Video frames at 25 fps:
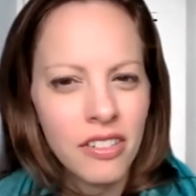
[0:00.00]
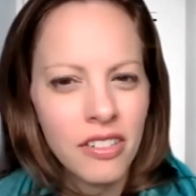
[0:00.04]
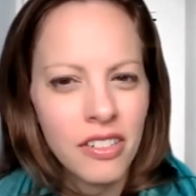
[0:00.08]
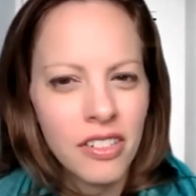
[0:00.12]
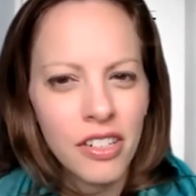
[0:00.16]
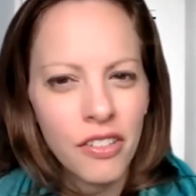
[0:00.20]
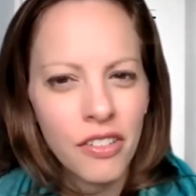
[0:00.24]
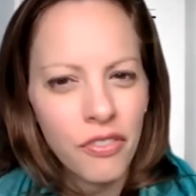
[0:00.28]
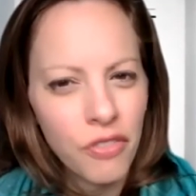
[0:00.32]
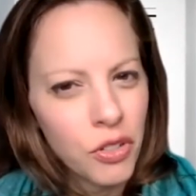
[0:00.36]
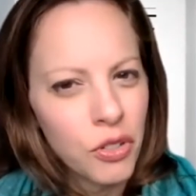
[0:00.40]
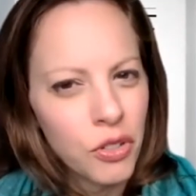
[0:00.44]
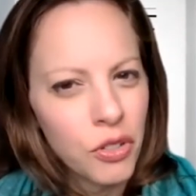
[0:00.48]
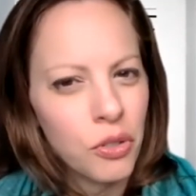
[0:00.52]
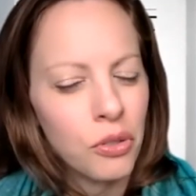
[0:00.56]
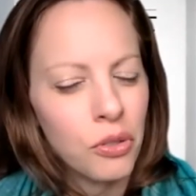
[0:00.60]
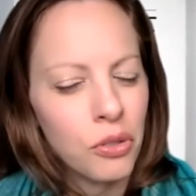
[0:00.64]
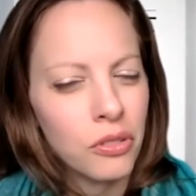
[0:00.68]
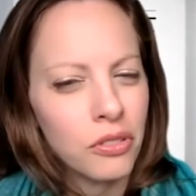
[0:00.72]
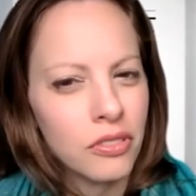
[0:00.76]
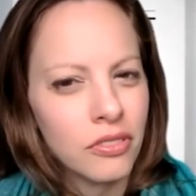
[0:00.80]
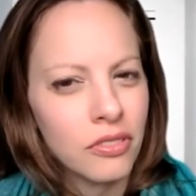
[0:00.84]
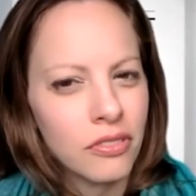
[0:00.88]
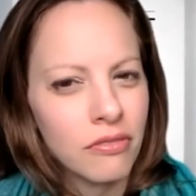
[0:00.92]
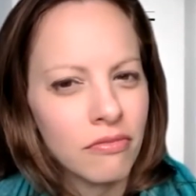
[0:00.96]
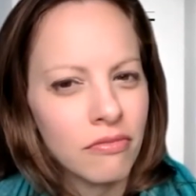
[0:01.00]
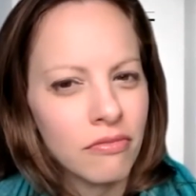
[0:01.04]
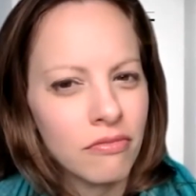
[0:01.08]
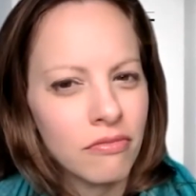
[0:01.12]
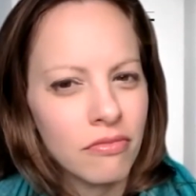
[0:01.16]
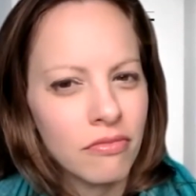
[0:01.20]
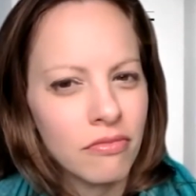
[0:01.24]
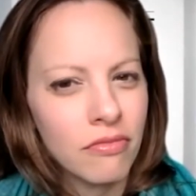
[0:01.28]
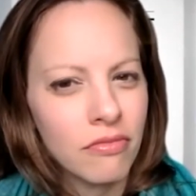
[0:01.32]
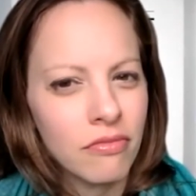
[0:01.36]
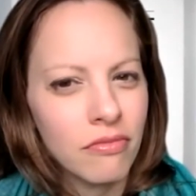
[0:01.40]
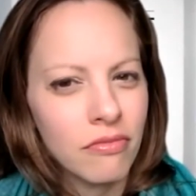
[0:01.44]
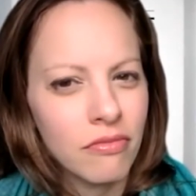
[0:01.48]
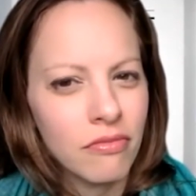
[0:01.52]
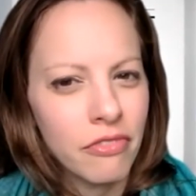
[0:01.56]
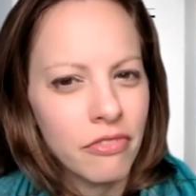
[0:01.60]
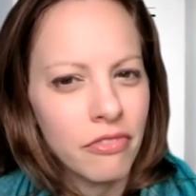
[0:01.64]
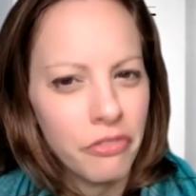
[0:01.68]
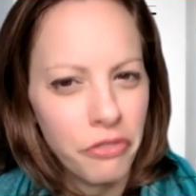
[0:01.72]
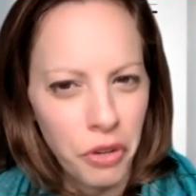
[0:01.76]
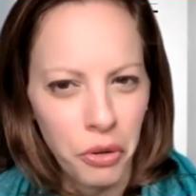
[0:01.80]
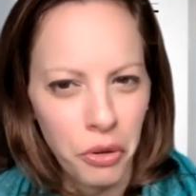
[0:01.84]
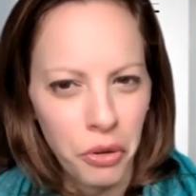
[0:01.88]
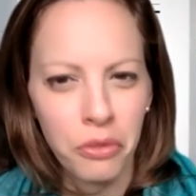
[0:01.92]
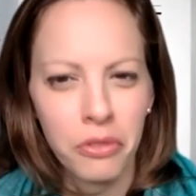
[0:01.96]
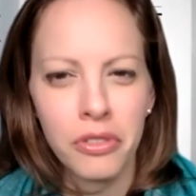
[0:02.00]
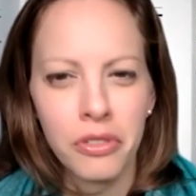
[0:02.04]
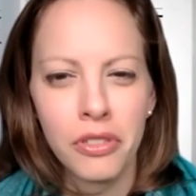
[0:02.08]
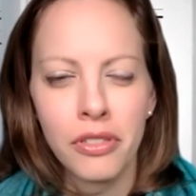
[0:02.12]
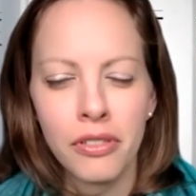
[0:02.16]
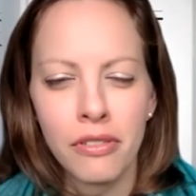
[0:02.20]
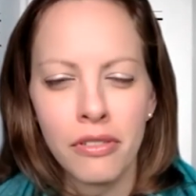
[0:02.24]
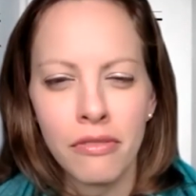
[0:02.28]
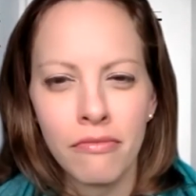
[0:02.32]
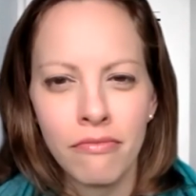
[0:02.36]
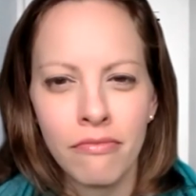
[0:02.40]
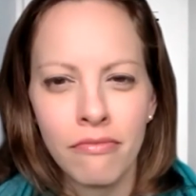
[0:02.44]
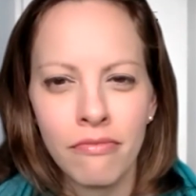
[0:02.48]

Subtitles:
difficult folks?